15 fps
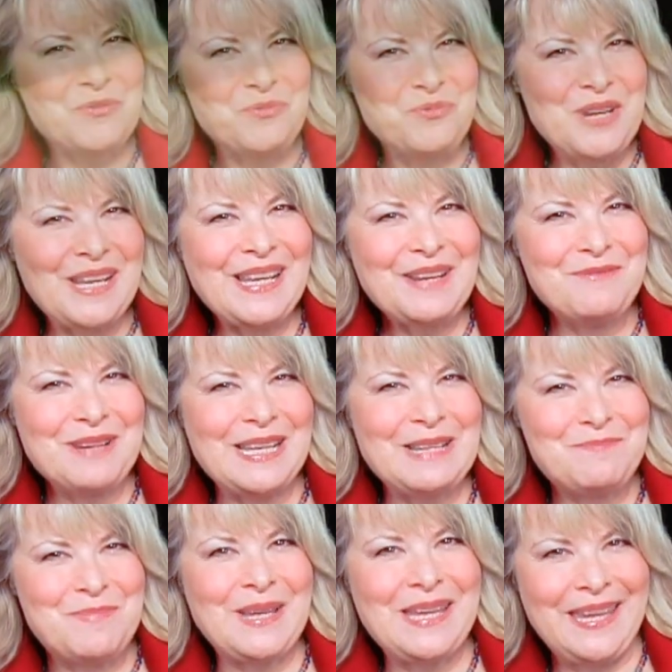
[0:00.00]
a really,
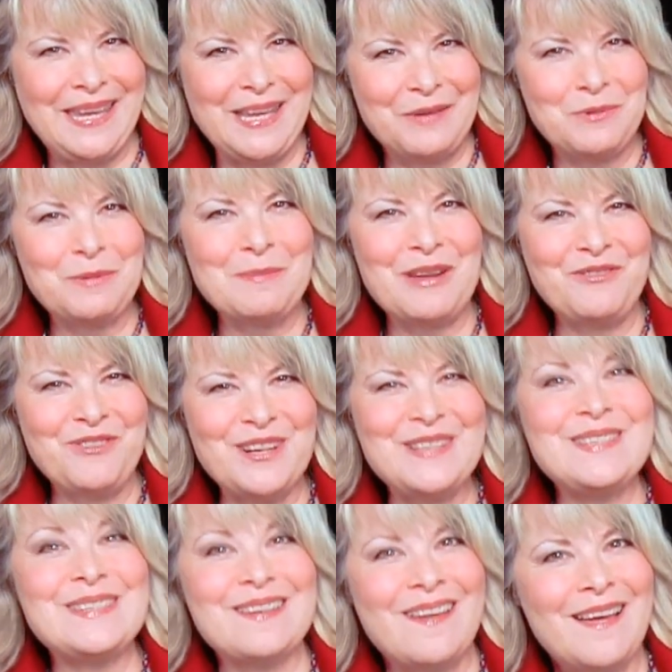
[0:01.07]
really big hit with my
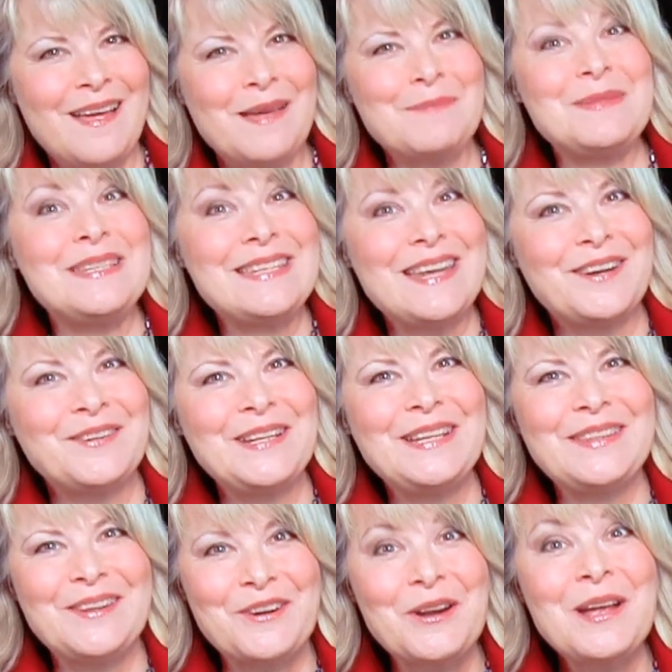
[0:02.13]
friends Tom and Terry
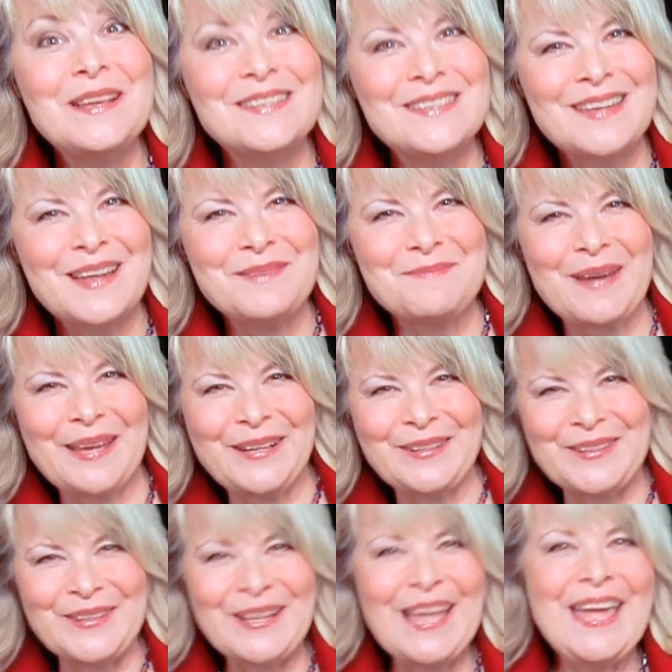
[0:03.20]
and their son
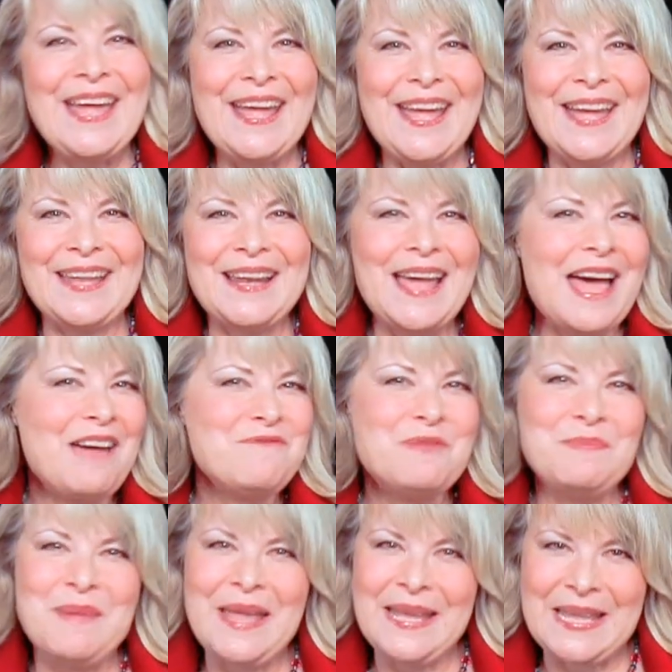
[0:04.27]
Michael, and I've
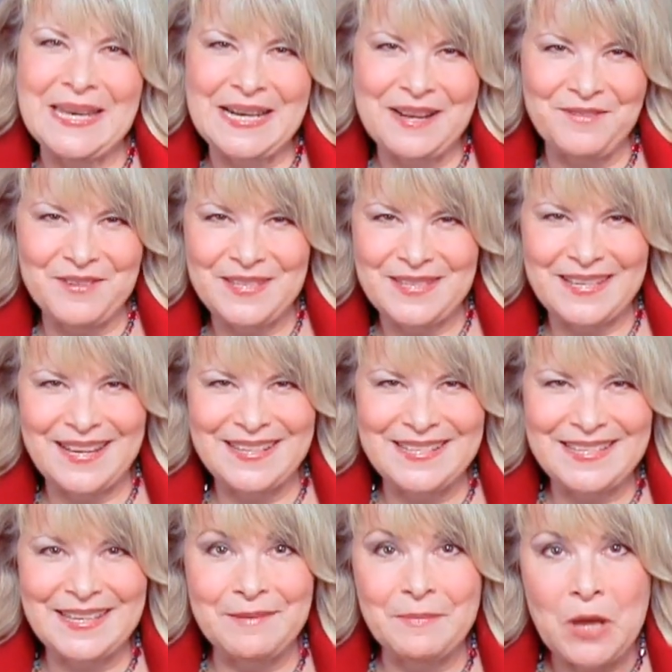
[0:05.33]
been making it ever
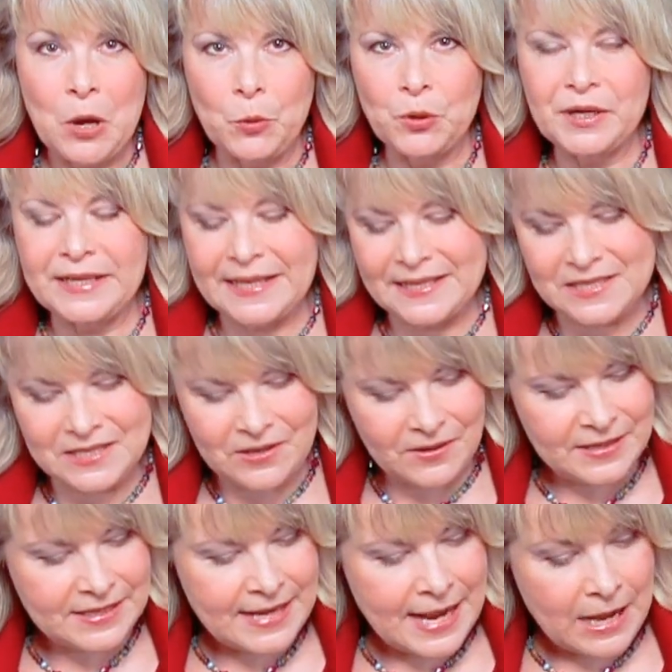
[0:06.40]
since. And we're going to get
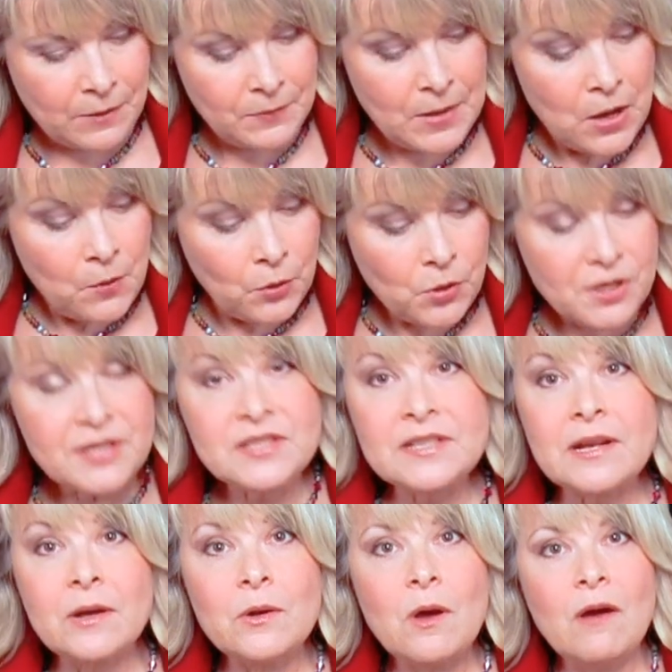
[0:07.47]
started now. We're going to
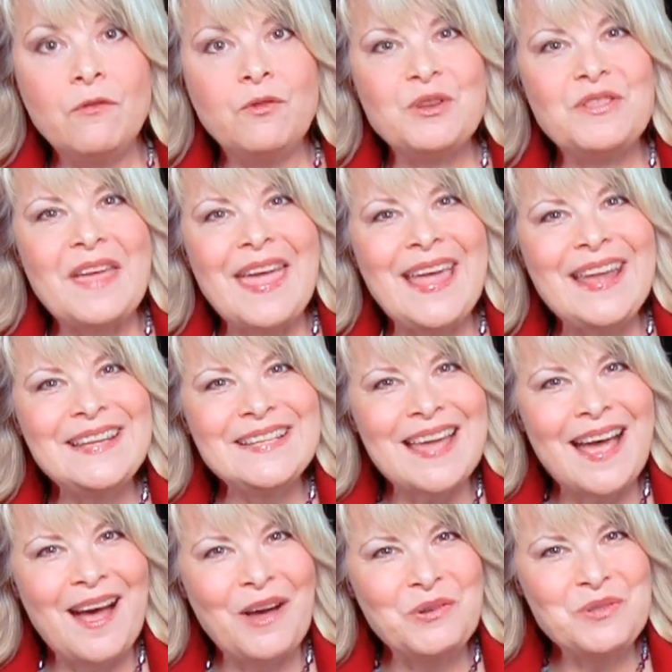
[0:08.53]
start off with 8
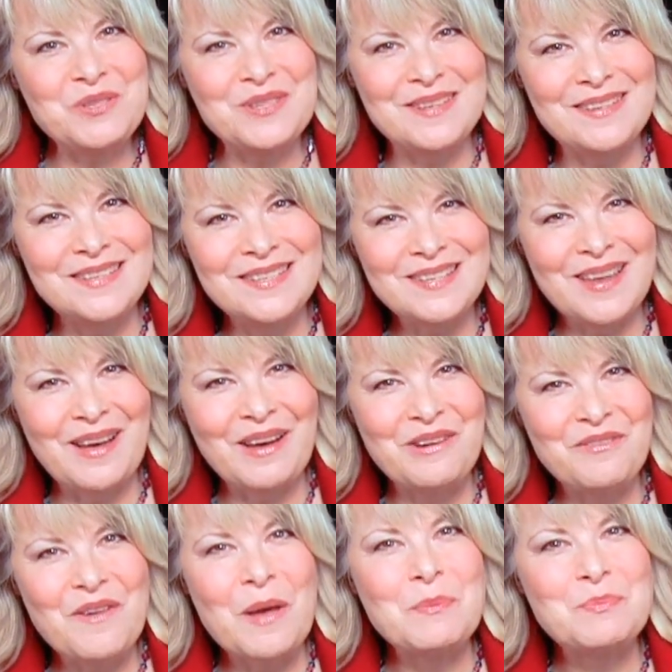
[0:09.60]
ounces
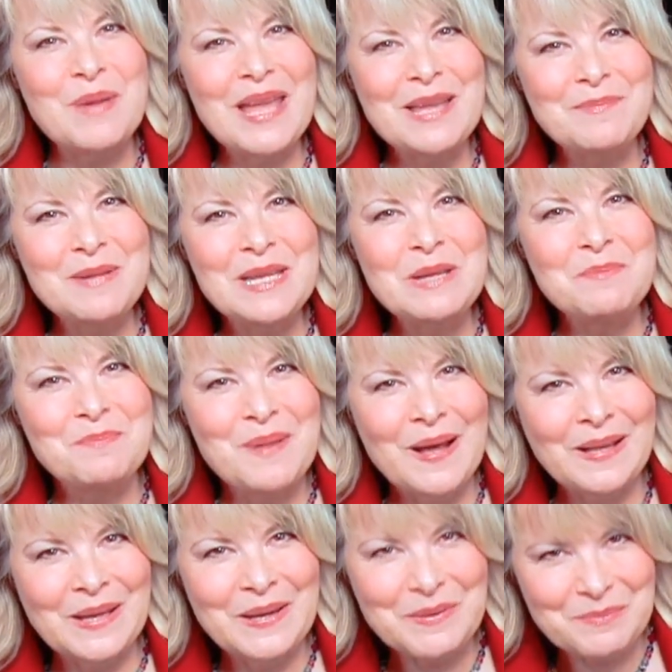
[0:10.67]
of baby
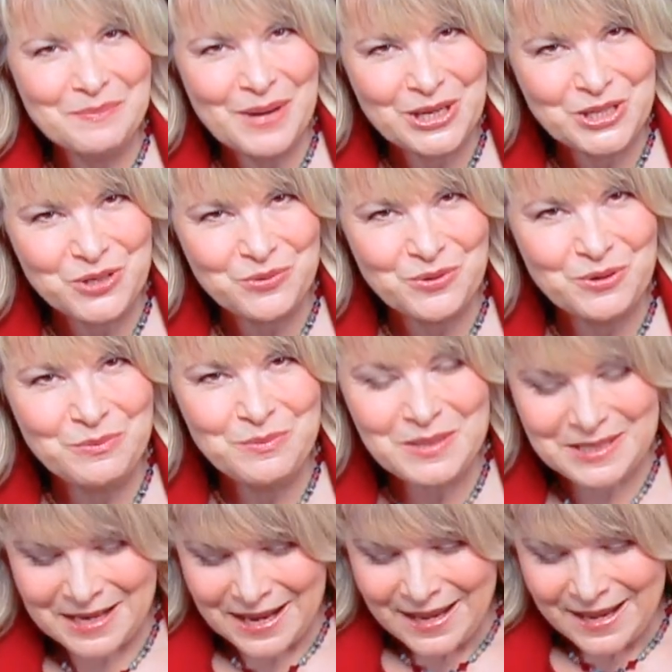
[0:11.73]
Bella mushrooms,